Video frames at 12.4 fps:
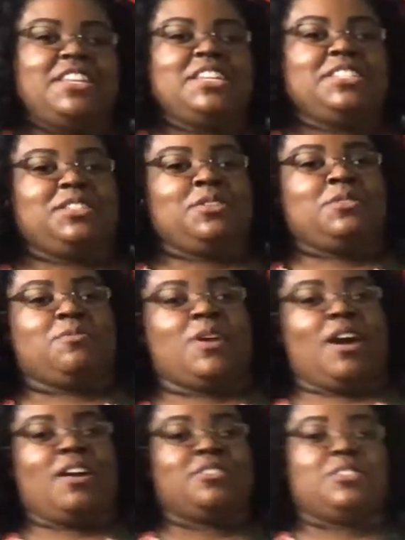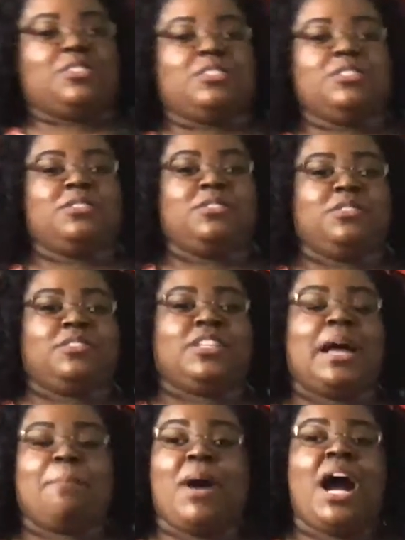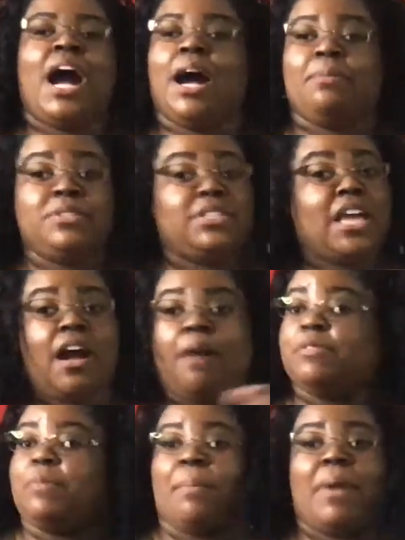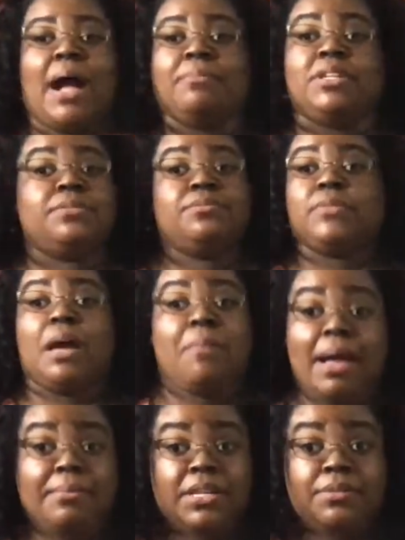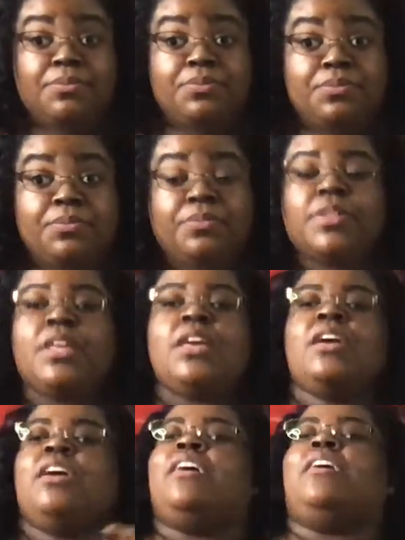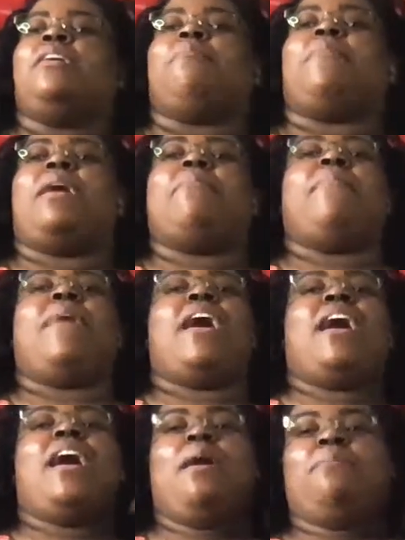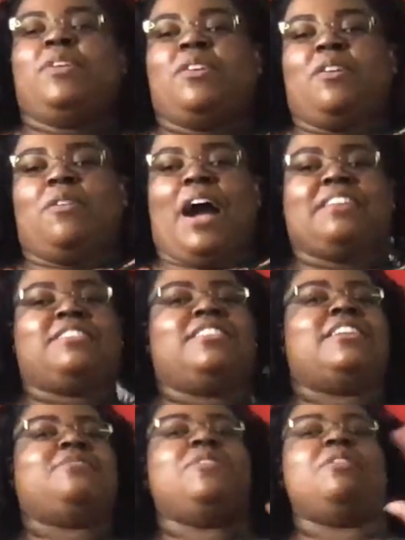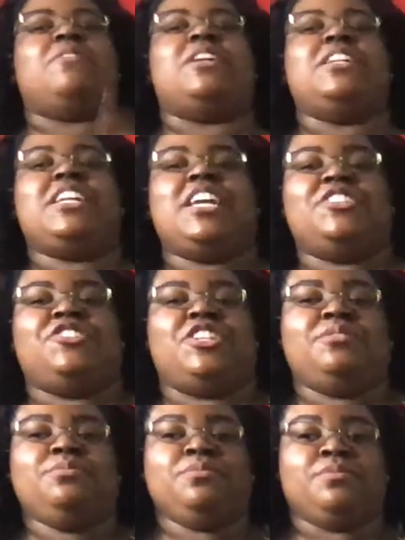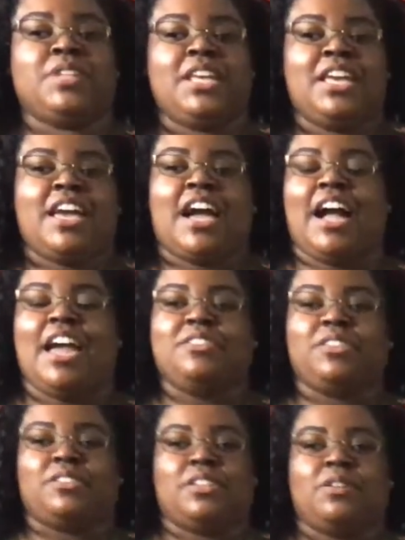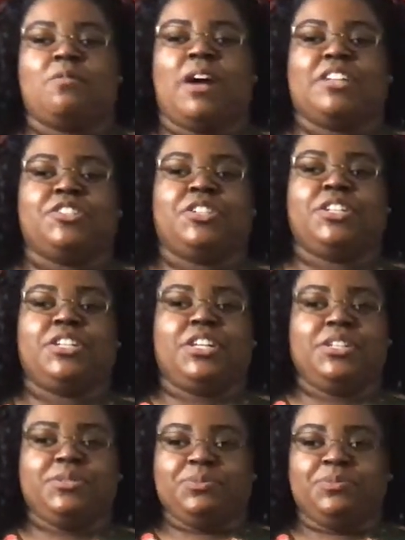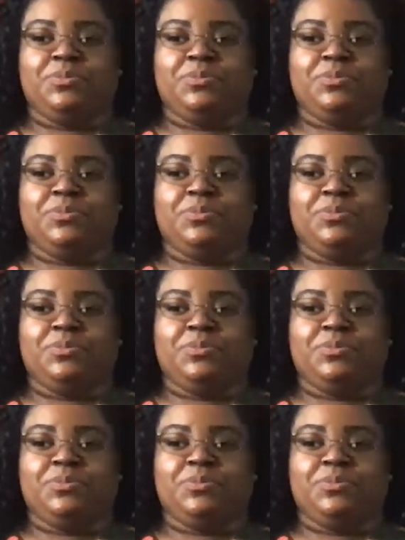this rehearsal that I bombed, y'all, I was I bombed it. I bombed it. My mom, you know, I we were in the kitchen. I used to sit and watch her cook,